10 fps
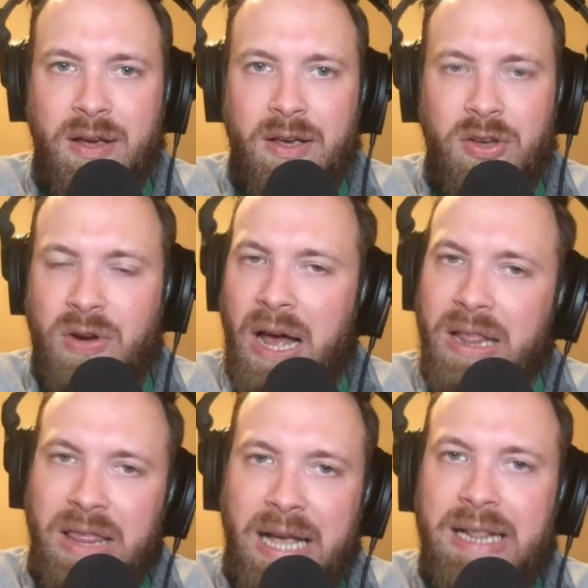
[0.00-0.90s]
You're
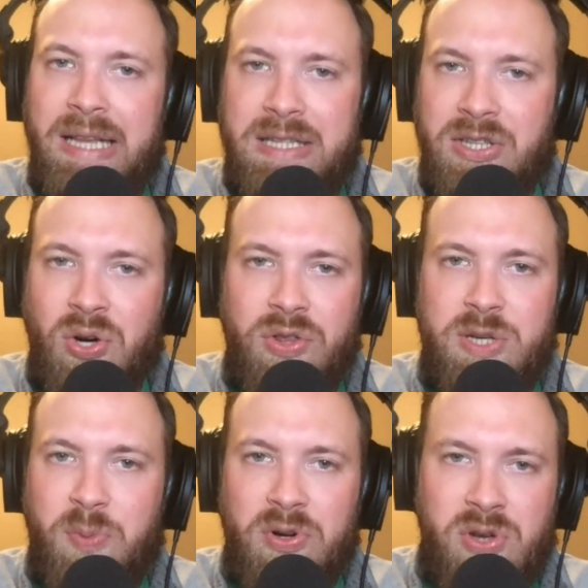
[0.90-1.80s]
not likely to turn the
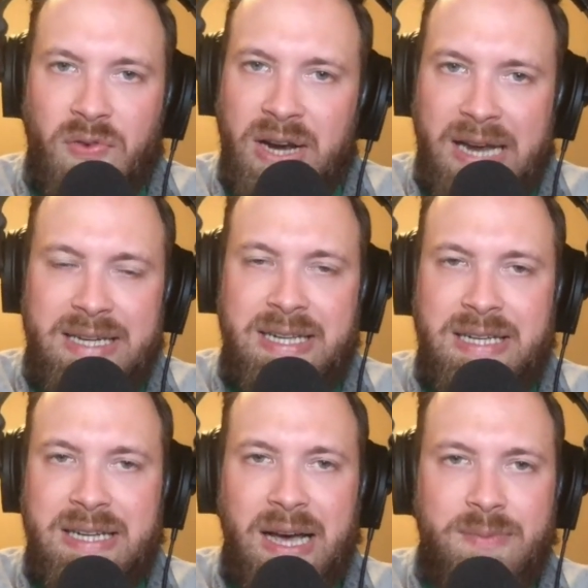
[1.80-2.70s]
Spurs over
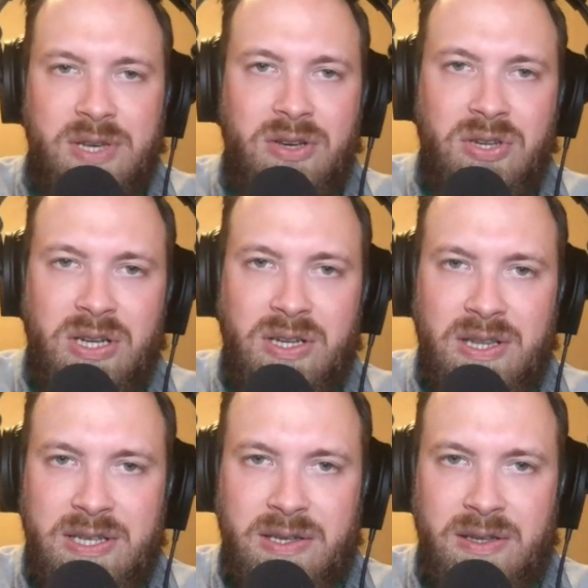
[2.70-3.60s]
19 times like you did to
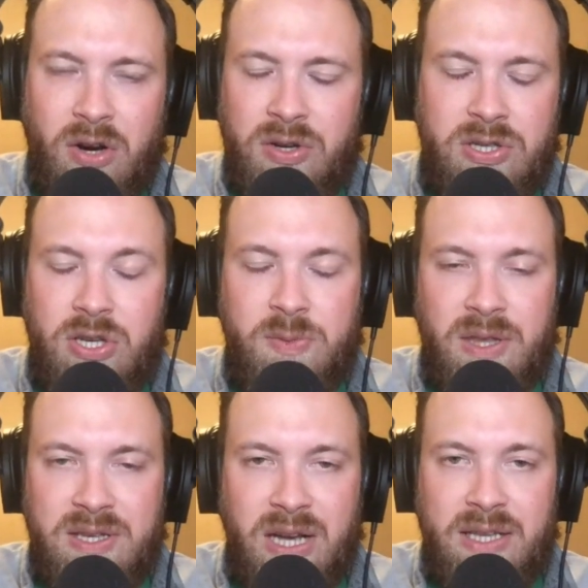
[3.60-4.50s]
the
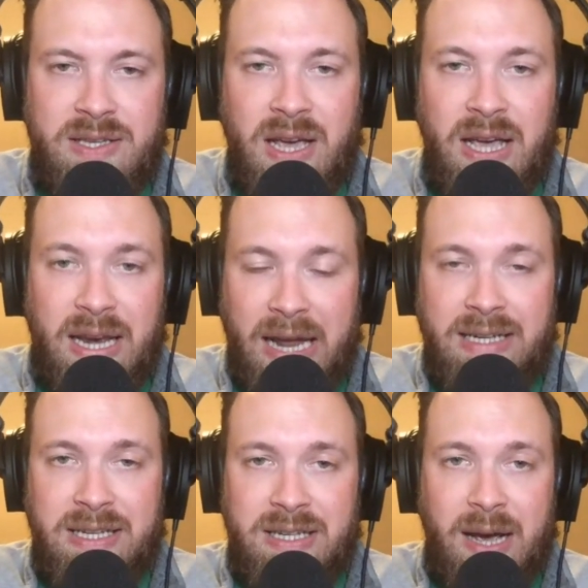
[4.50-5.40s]
Suns
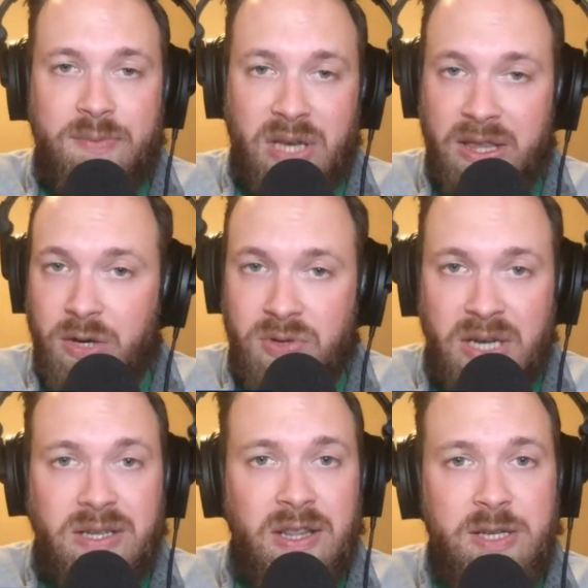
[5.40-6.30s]
19 times like you
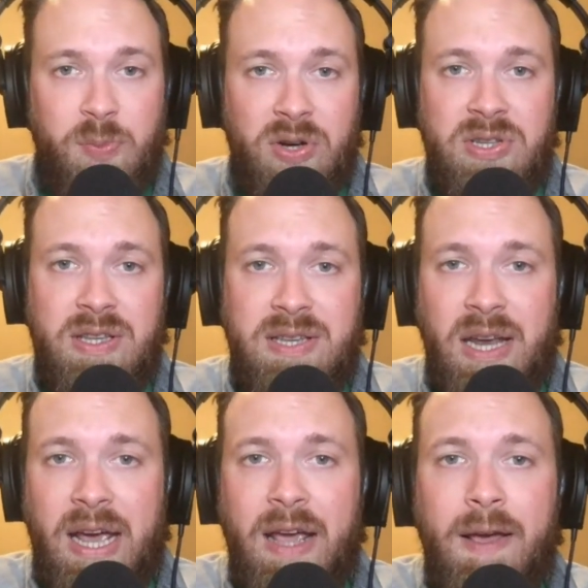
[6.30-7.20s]
did to the Spurs on
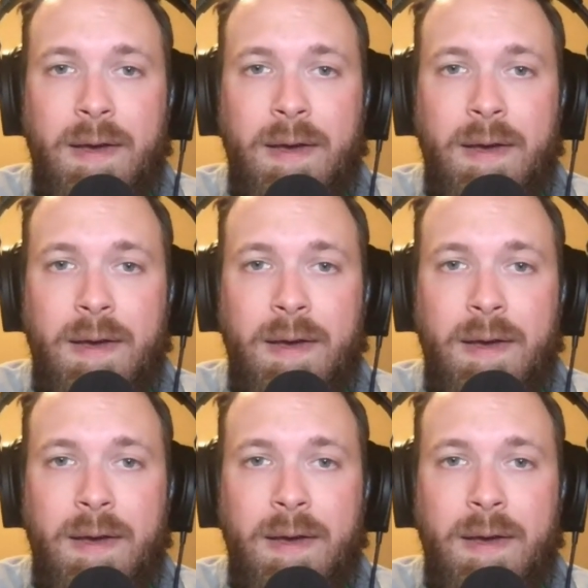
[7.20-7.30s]
Sunday.